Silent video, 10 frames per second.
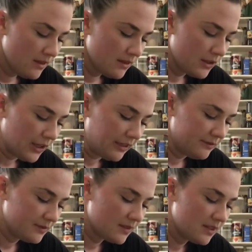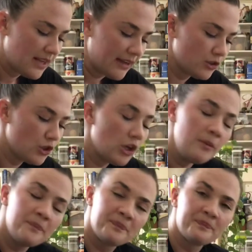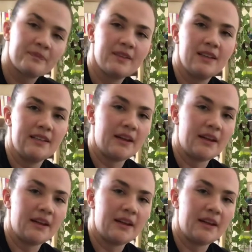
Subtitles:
Good. Side control, knee